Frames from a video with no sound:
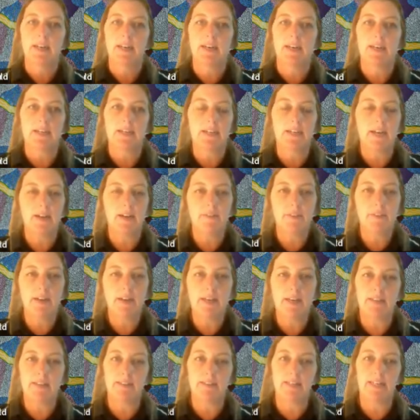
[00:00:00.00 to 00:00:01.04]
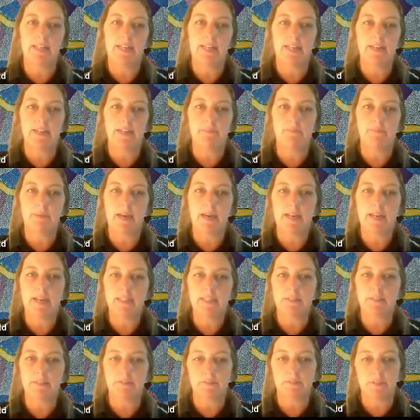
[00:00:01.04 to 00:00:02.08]
uh, cover and they need
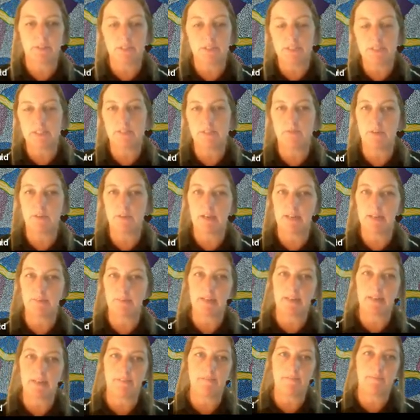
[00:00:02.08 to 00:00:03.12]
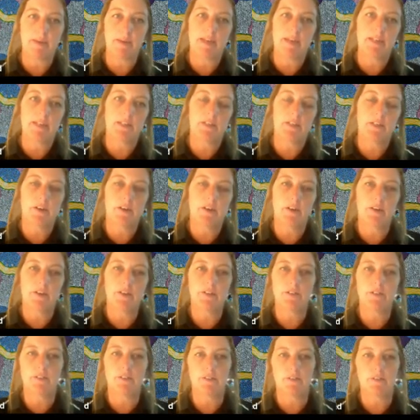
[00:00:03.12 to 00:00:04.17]
mud, just the right amount of mud to
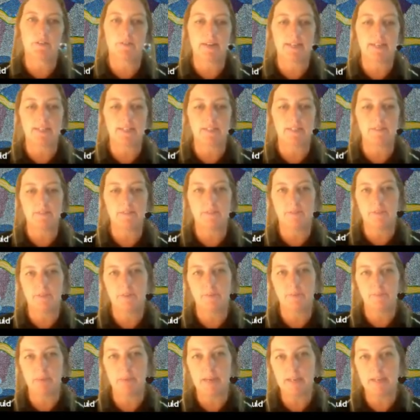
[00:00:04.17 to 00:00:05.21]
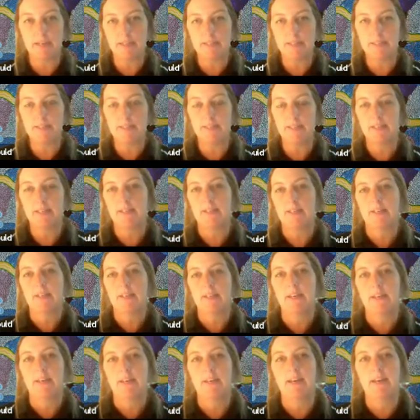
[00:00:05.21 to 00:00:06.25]
host a range of bugs.
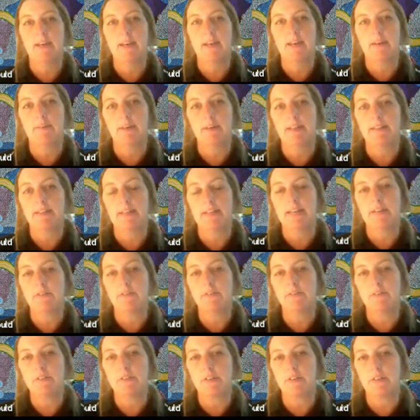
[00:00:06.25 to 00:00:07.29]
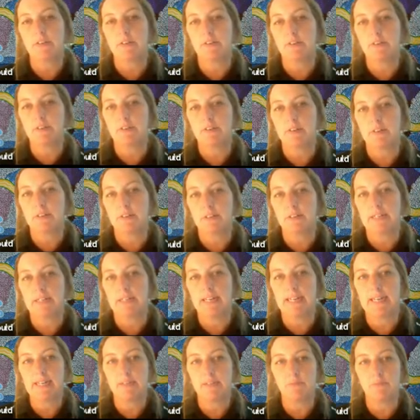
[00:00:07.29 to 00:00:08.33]
Uh, and they also
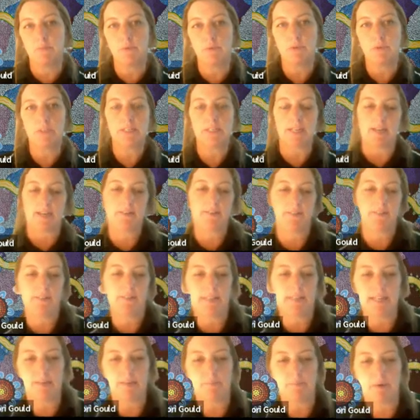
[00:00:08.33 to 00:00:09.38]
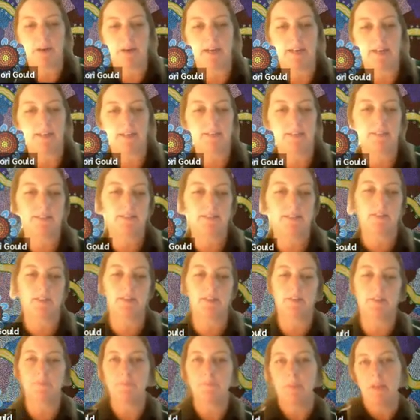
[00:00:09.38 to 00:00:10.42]
need water nearby.
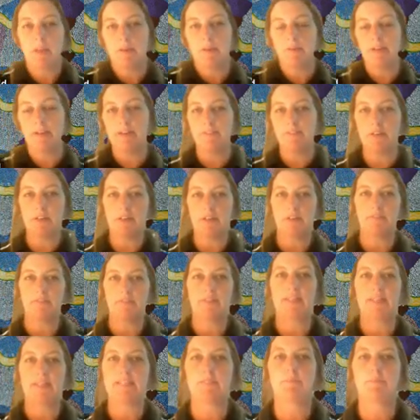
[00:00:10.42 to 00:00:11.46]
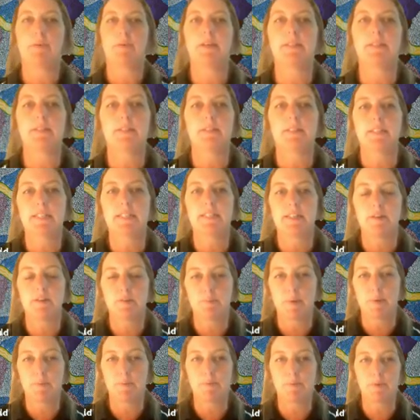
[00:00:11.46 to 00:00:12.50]
So we have a lot of these birds at the
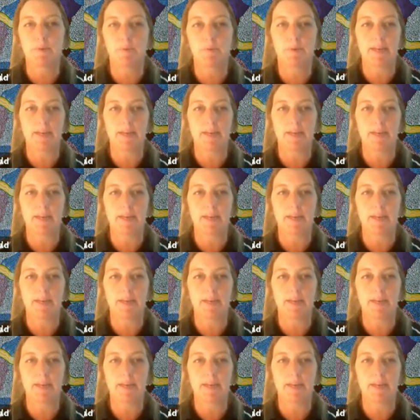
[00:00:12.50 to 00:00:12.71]
Jerrabomberra